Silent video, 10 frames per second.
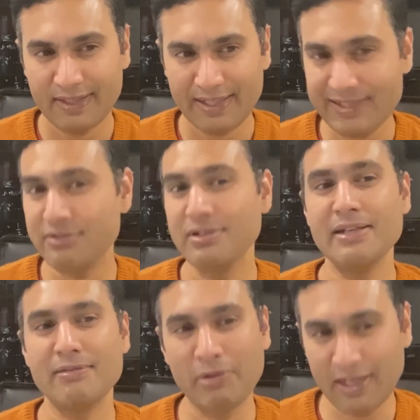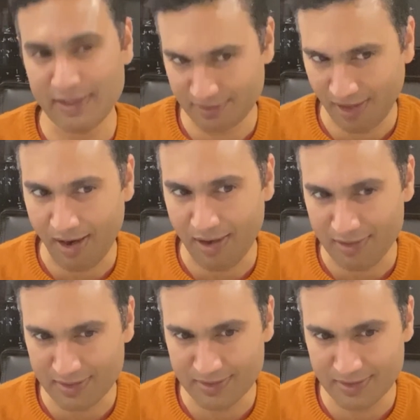it, it really is
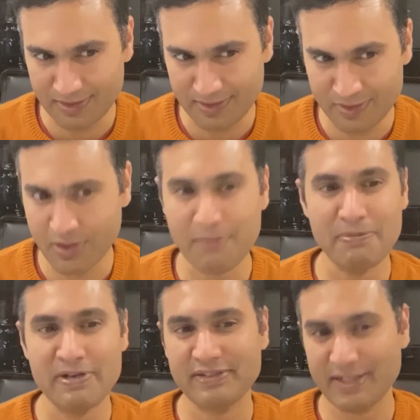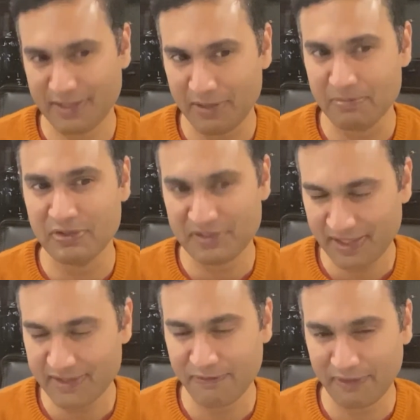hard uh, to compress that time to
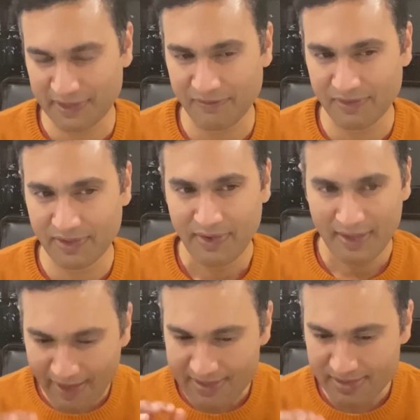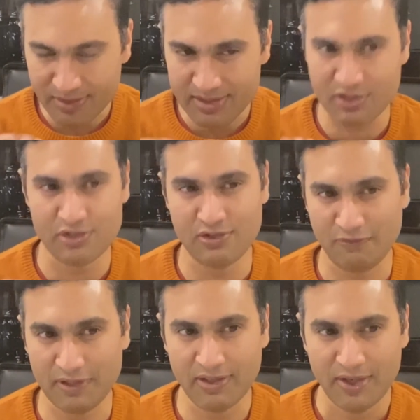insight effectively. And that's the gist
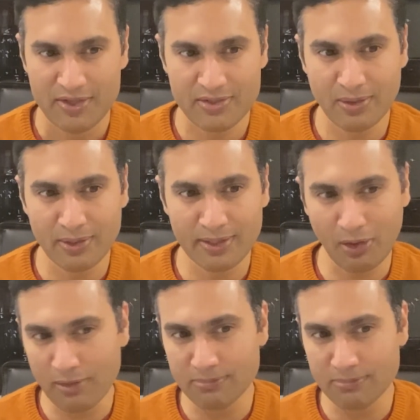of it. So it all